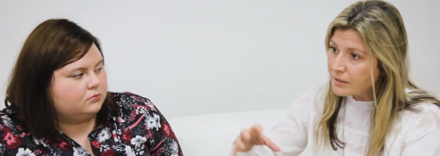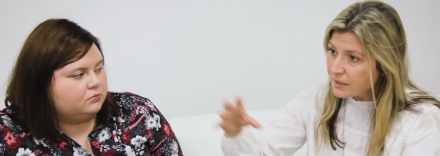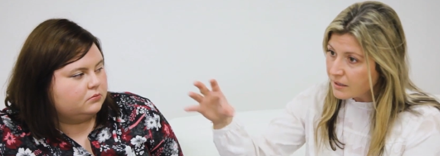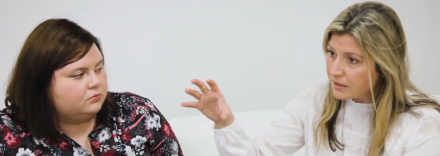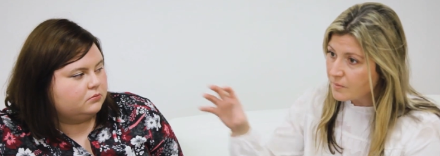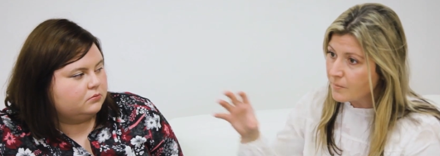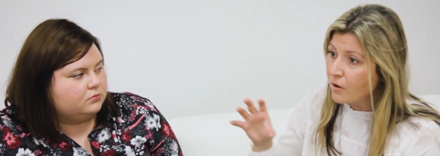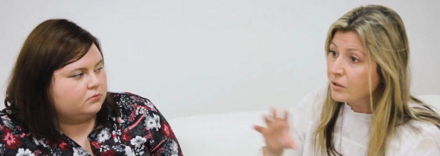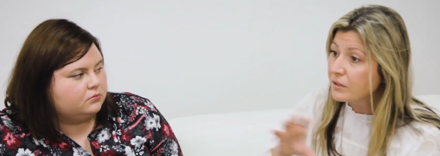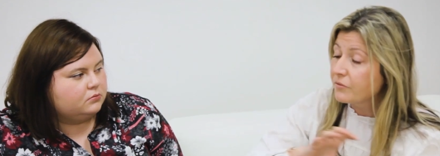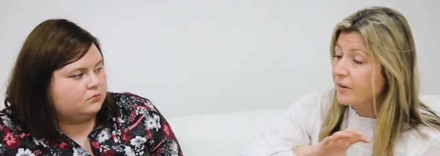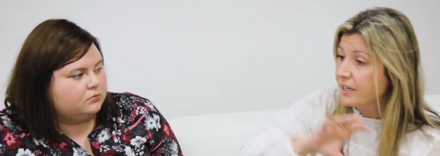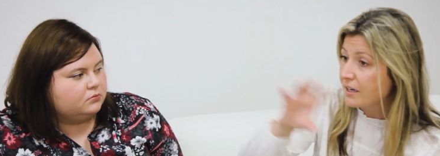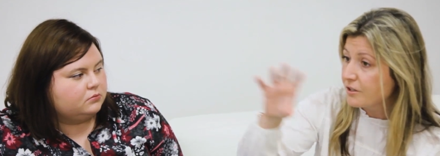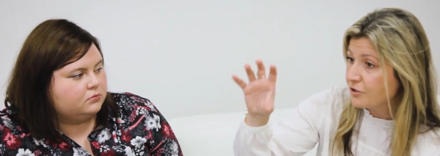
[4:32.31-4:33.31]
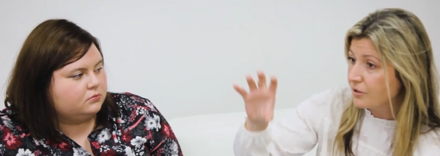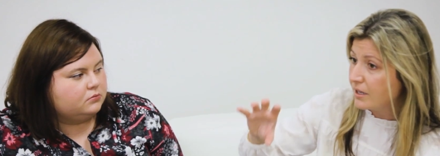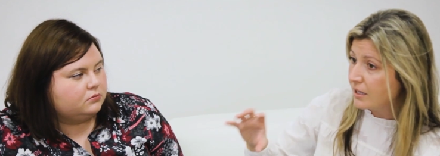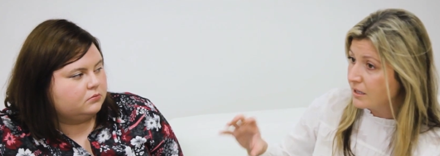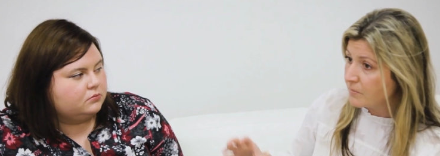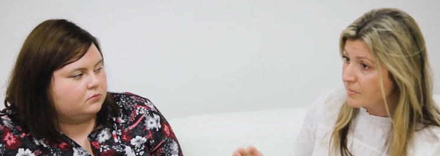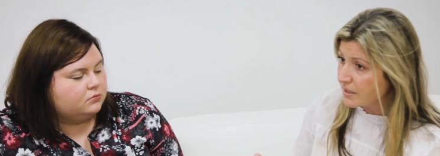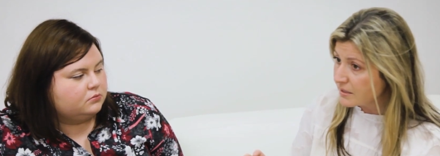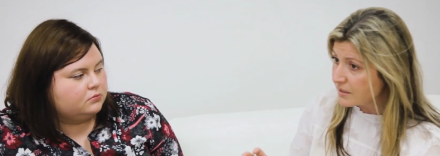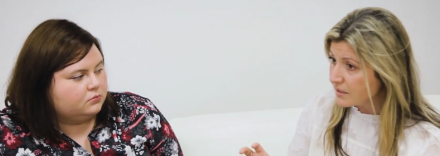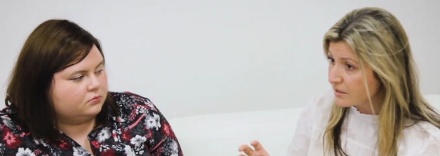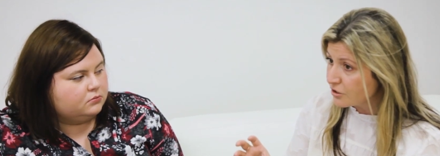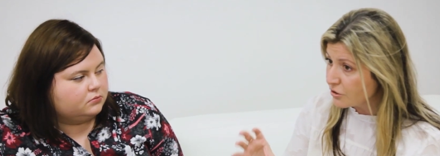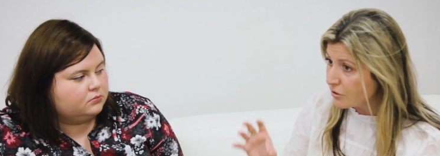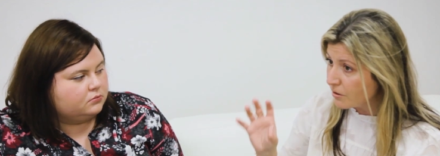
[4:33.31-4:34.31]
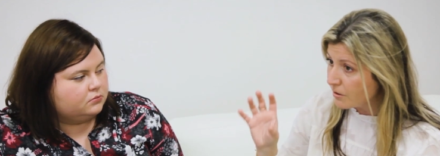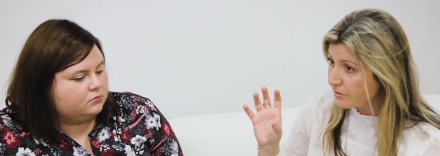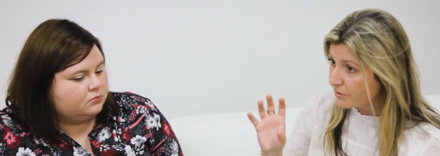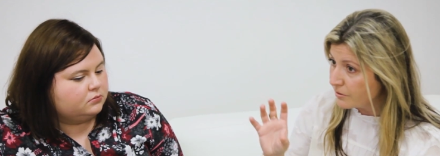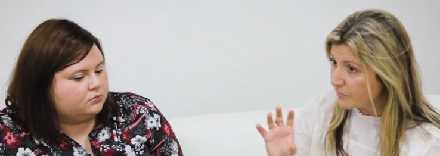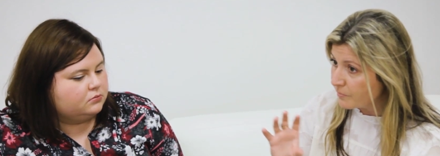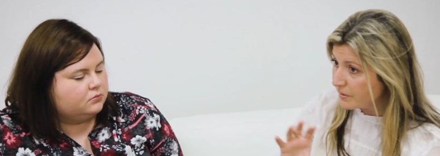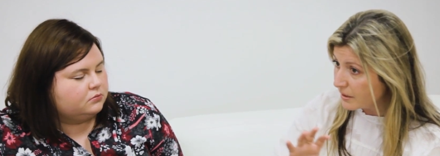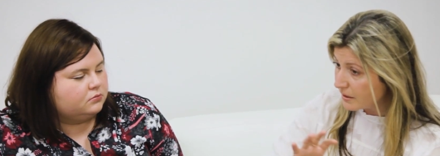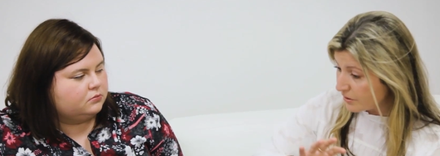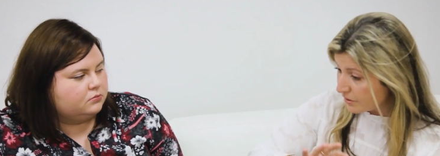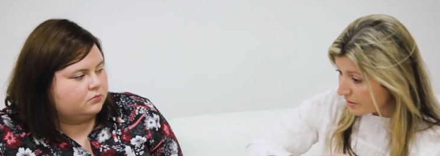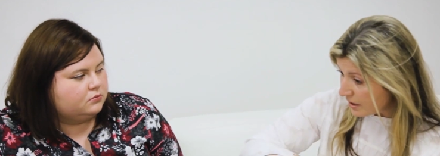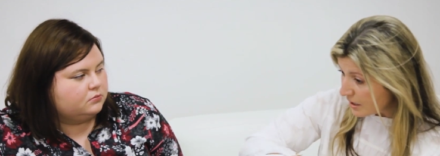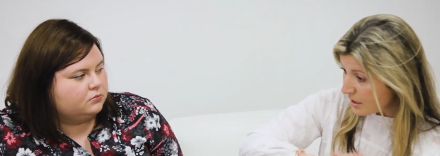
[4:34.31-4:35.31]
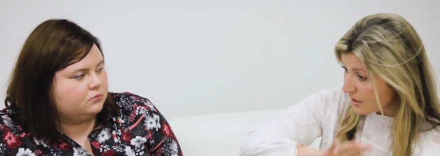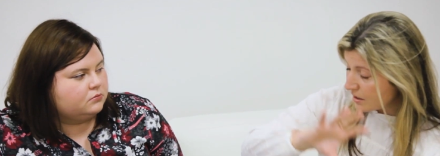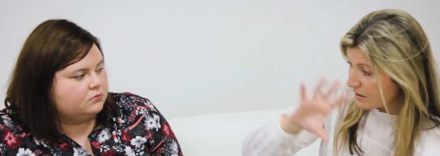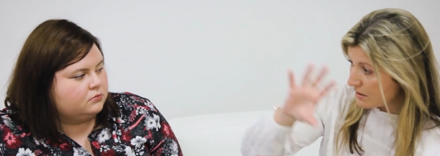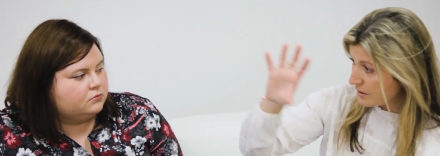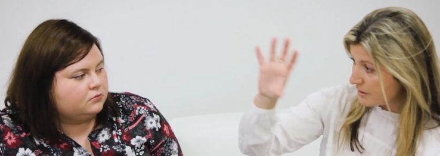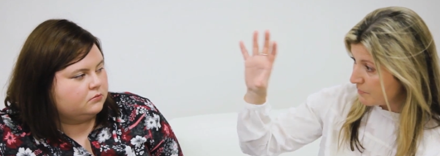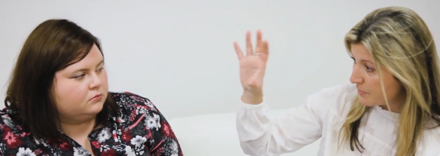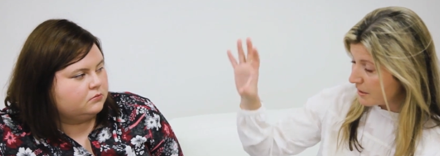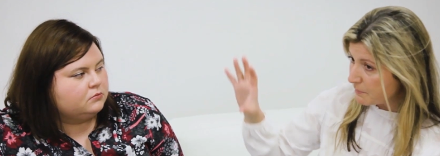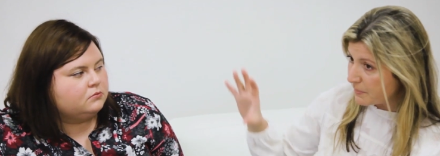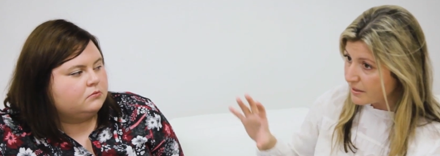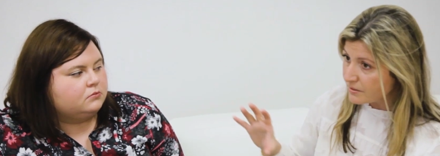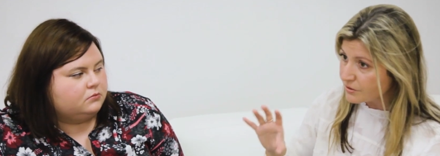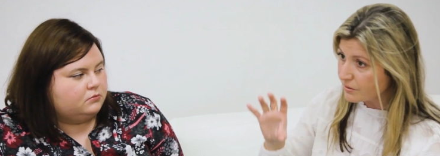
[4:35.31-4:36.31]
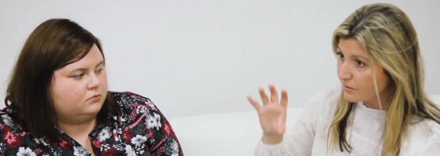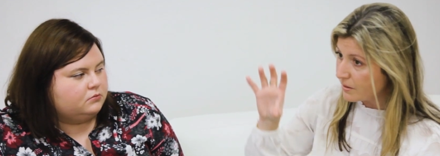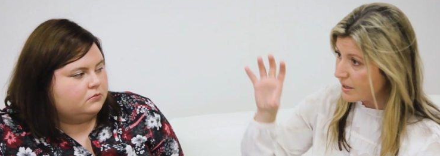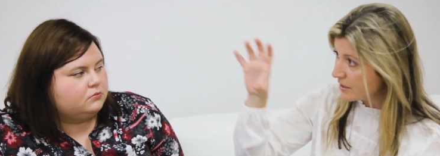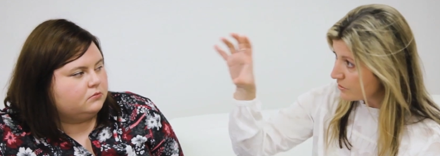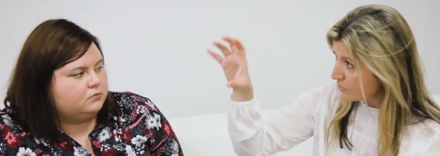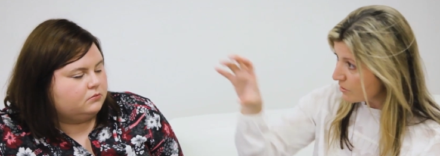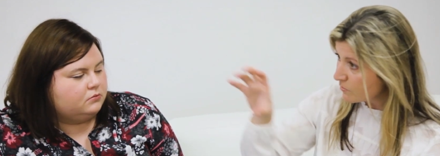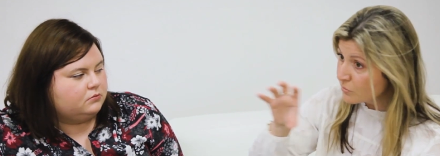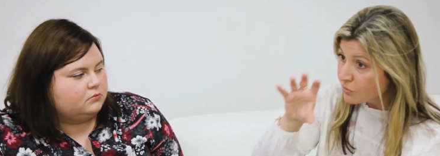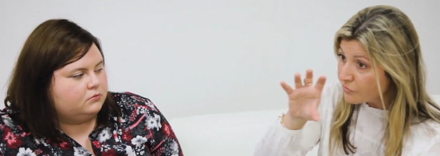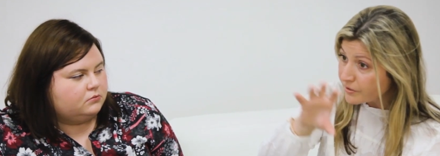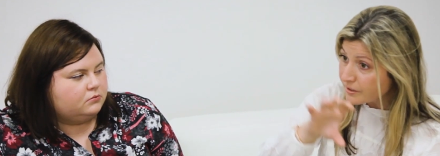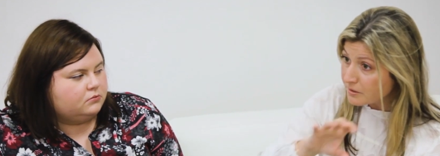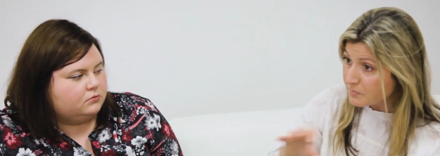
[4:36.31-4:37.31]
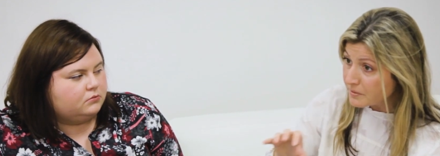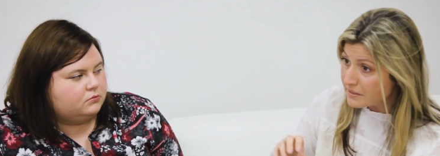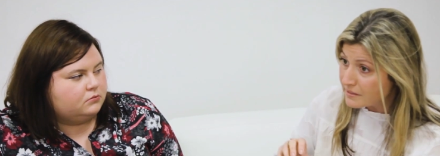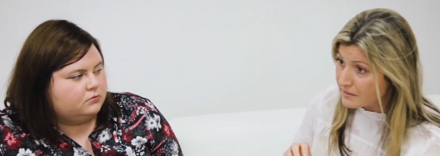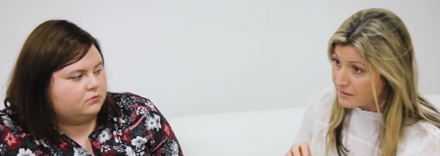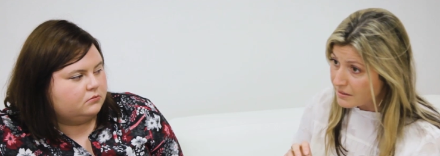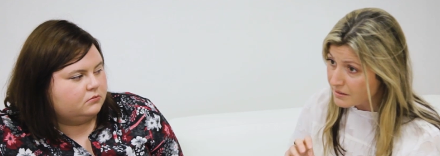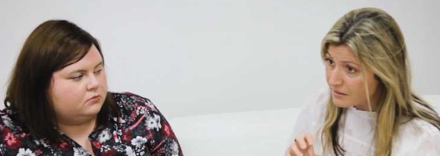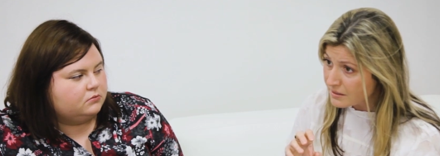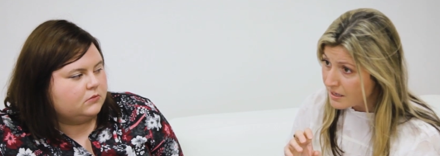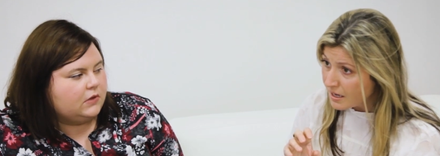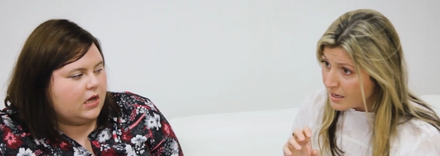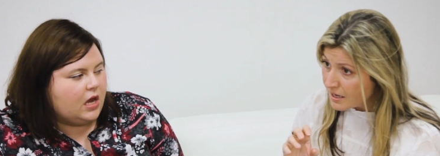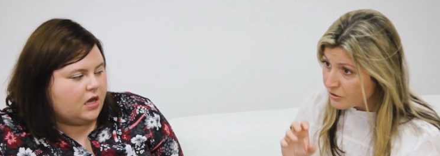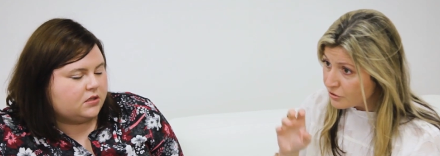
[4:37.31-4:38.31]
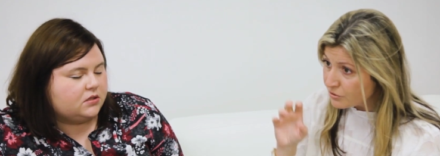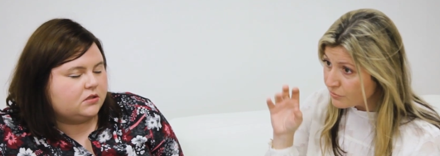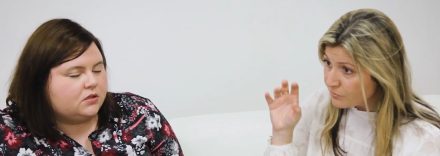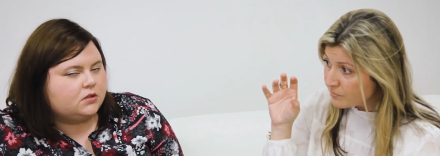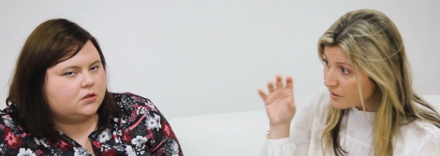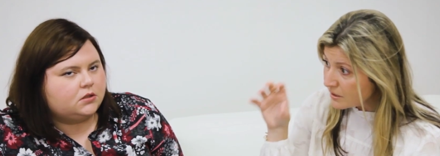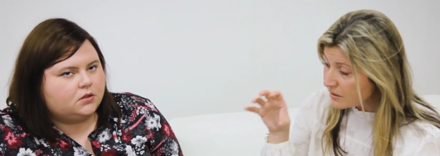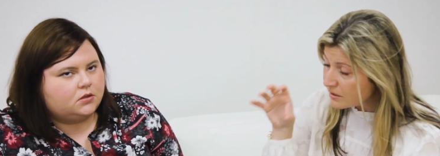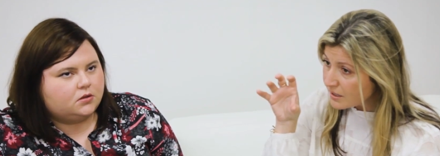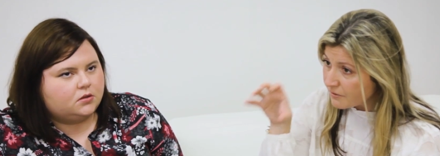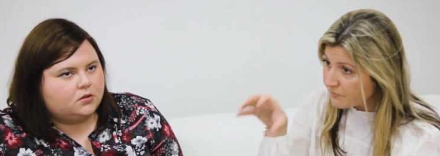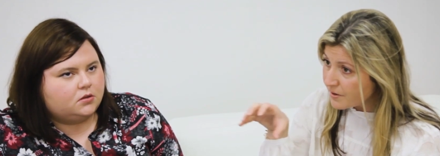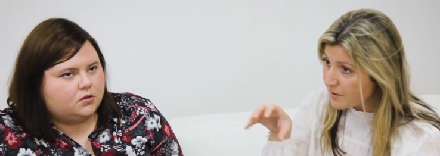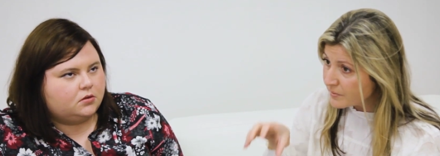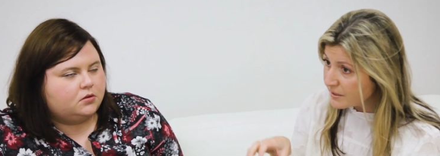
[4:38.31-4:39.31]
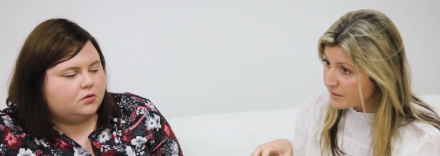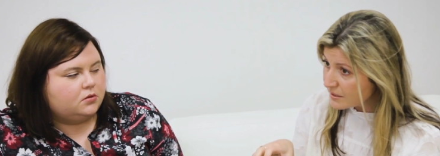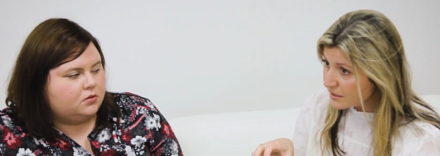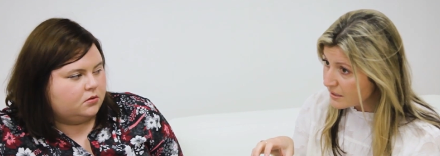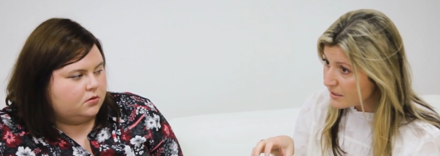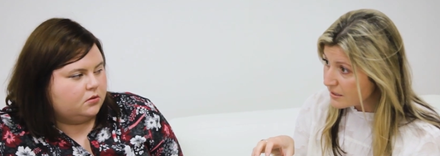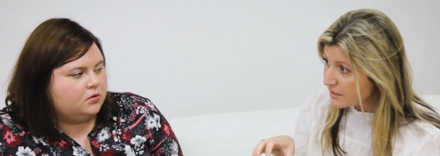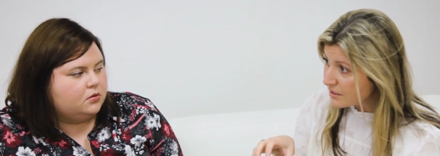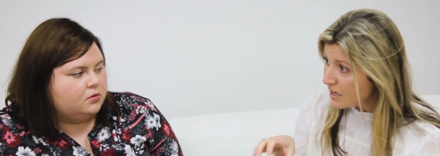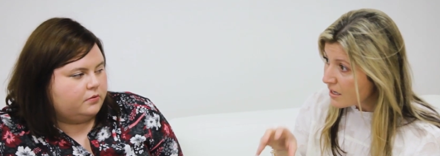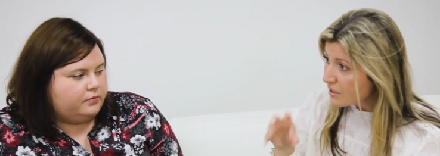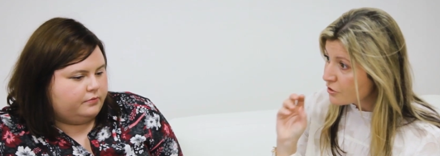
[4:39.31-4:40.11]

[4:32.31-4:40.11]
Speaker 1: the ele- all the financial elements and start you know creating this big puzzle and start moving the pieces mm-hmm. yes. to meet that family's needs.